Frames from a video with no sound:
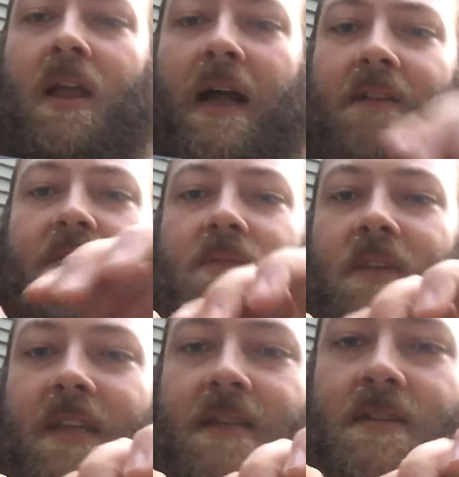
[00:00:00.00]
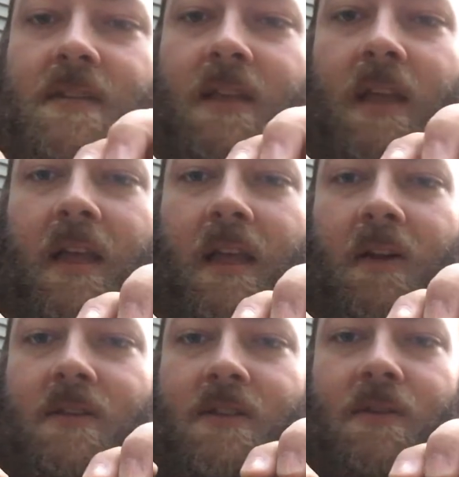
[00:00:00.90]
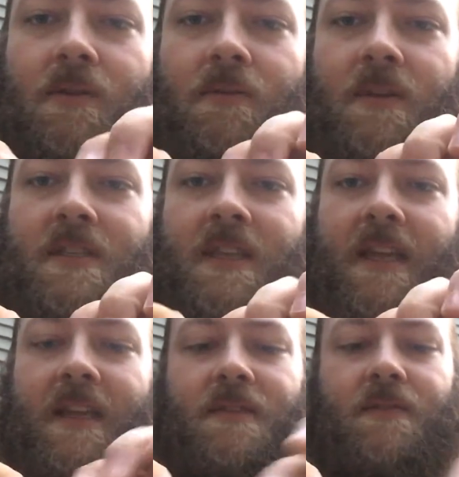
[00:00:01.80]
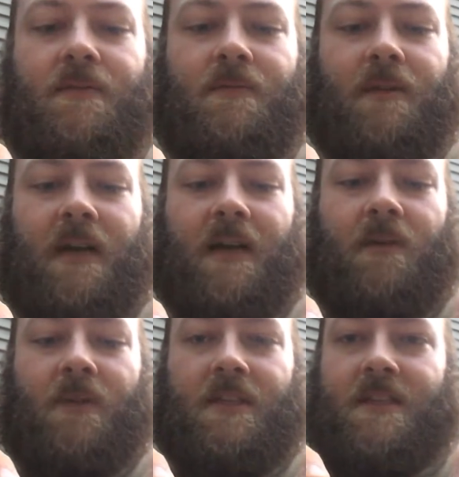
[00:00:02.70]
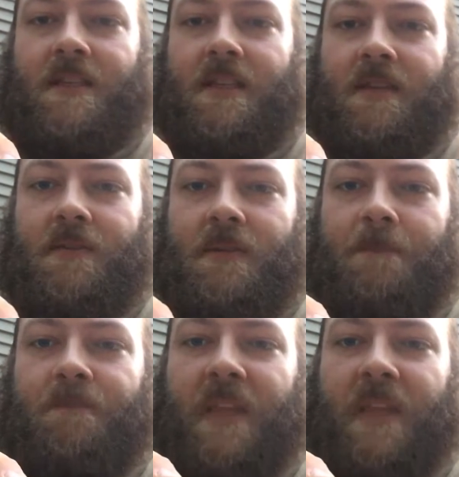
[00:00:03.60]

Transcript: A few things also, just getting to with the steel.